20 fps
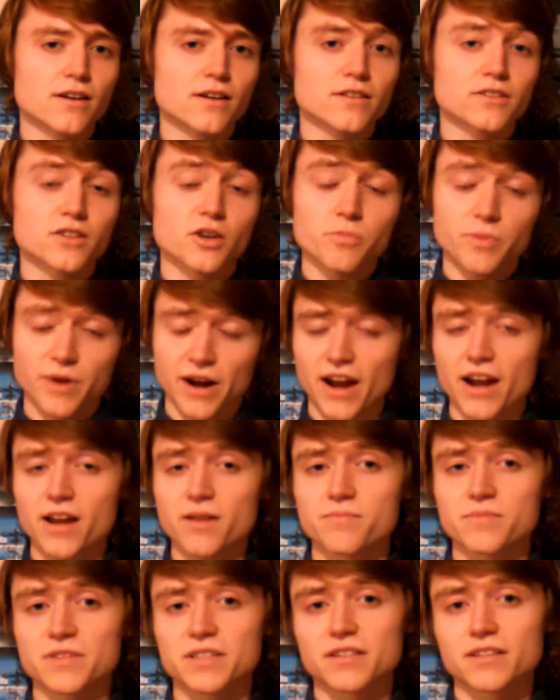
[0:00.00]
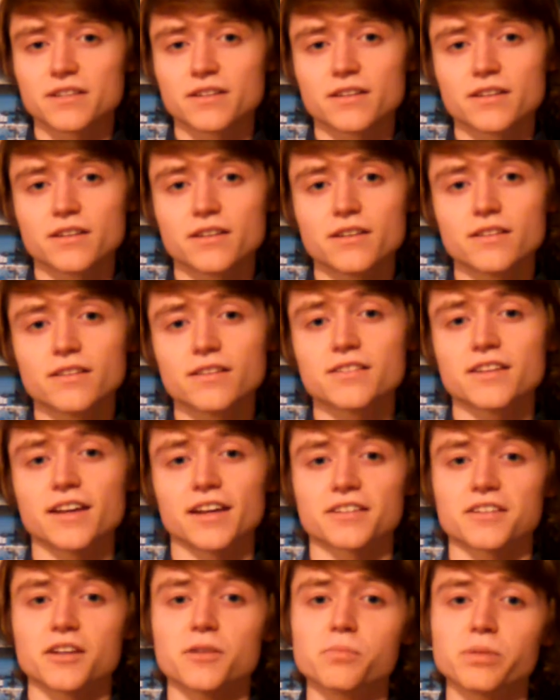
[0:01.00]
So perhaps this
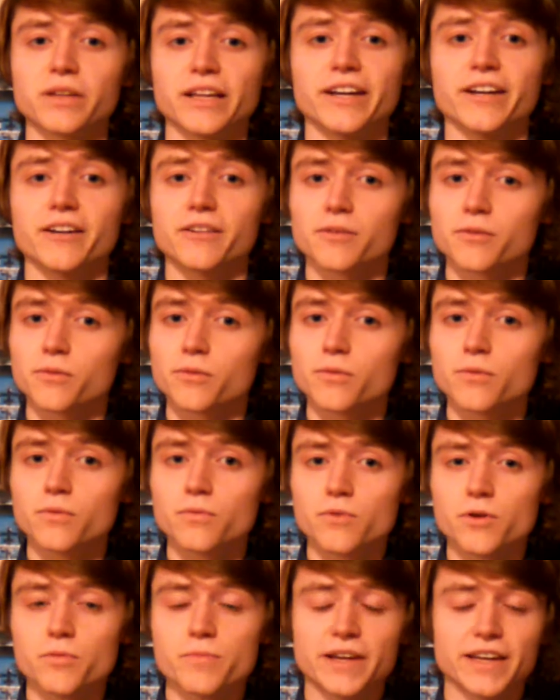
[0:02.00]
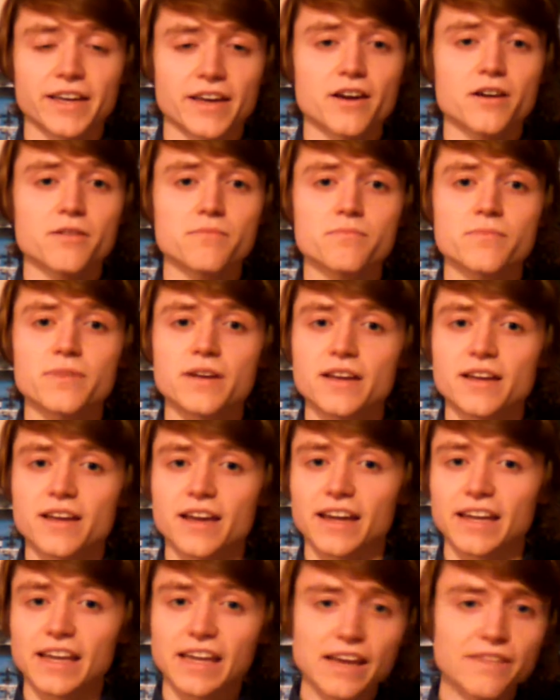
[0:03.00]
exoplanet will become
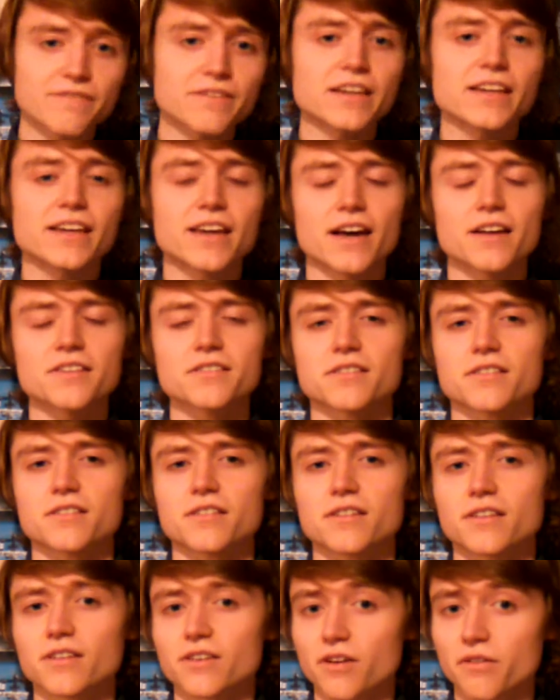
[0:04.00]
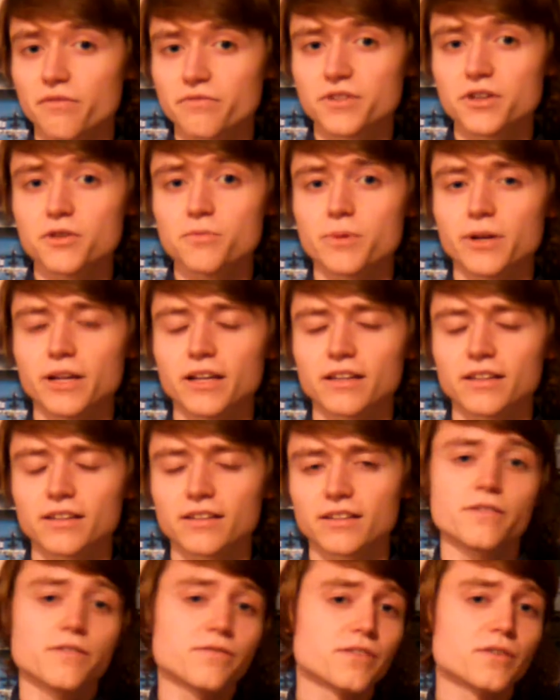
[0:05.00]
a heavy cousin of Jupiter.
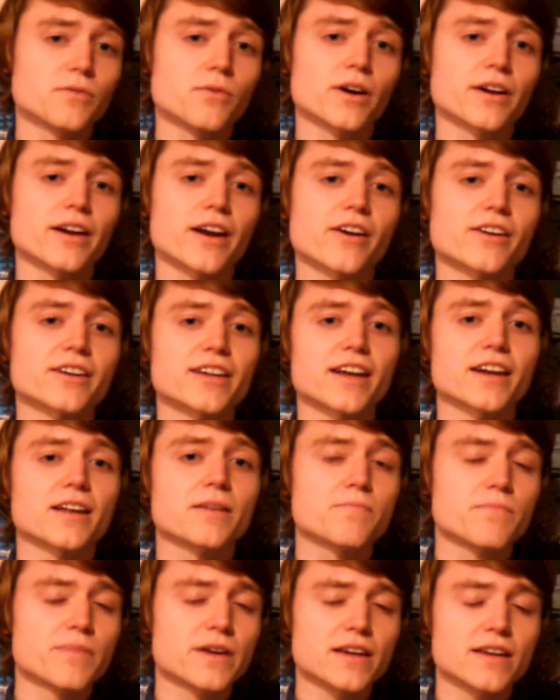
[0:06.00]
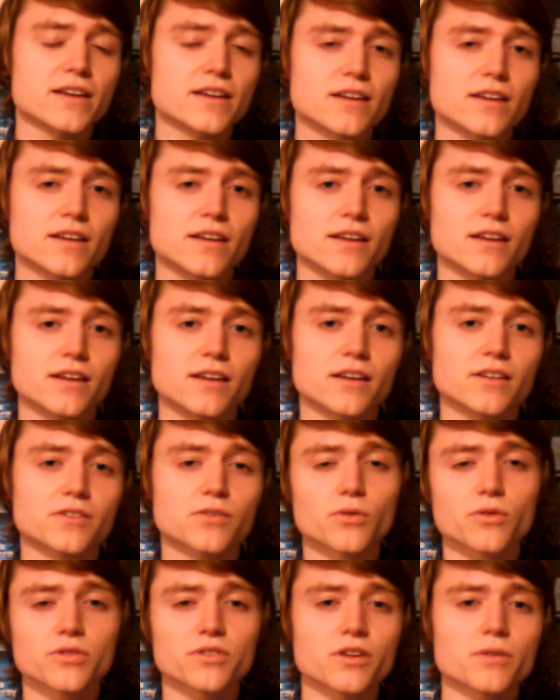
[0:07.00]
51 Eridani b is
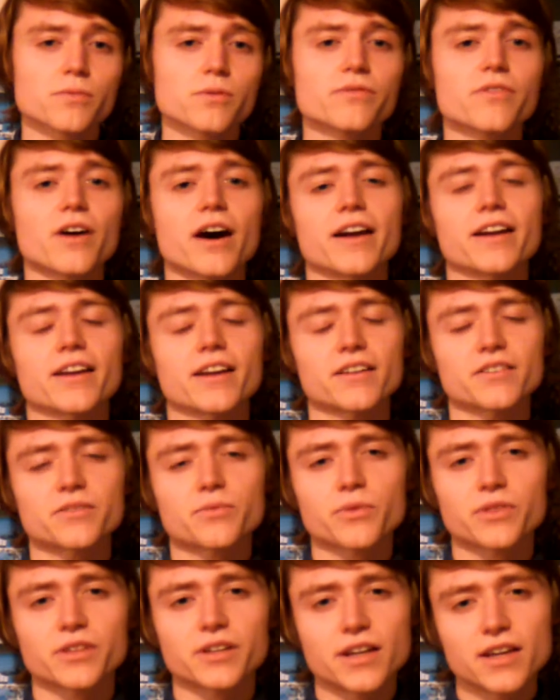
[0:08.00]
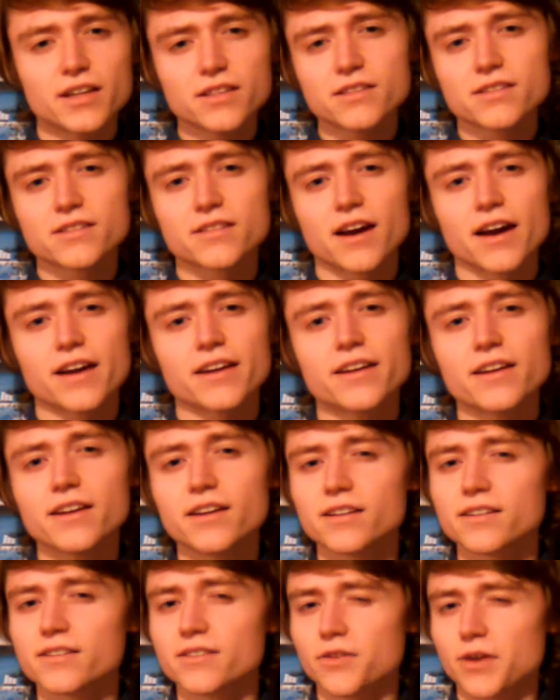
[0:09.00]
also providing us with an insight
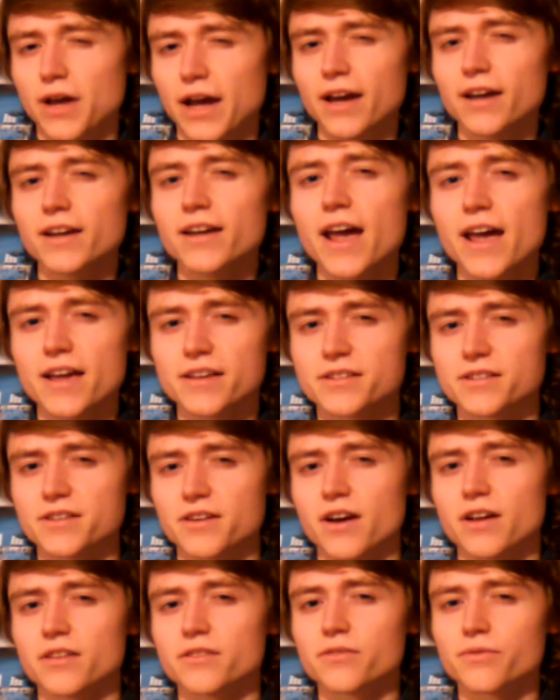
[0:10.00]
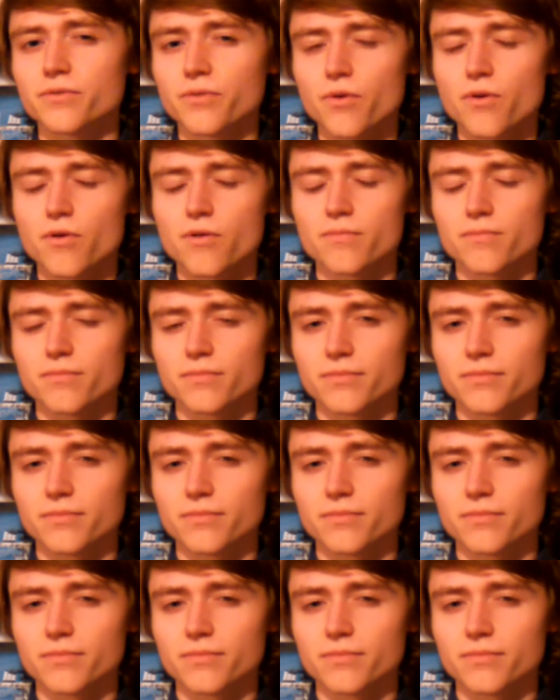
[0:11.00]
into how gas giants form.